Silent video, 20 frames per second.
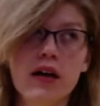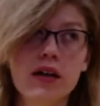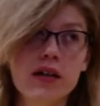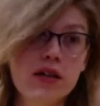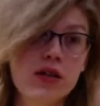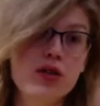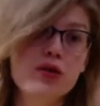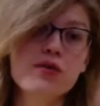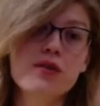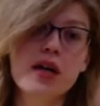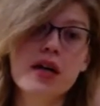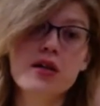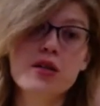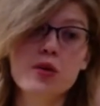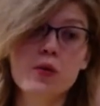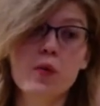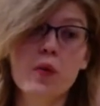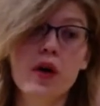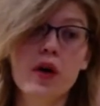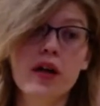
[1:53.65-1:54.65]
in
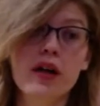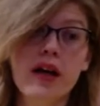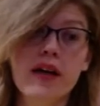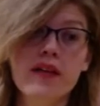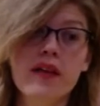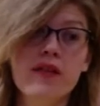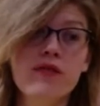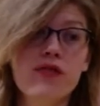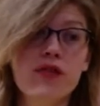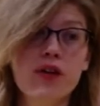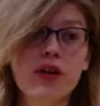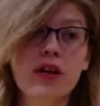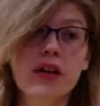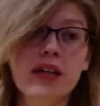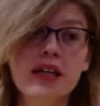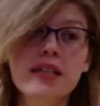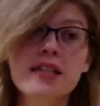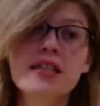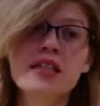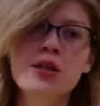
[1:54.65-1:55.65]
2001, and then for
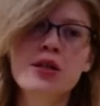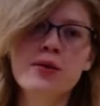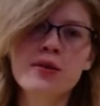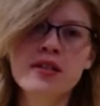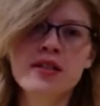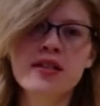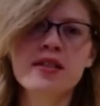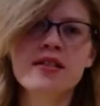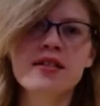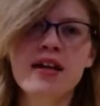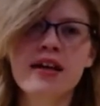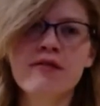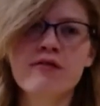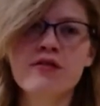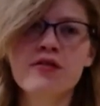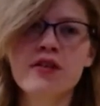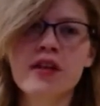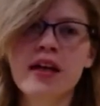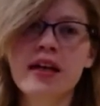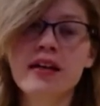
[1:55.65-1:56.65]
continuous days
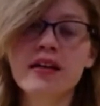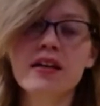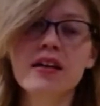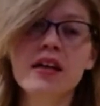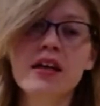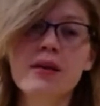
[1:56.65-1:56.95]
after that.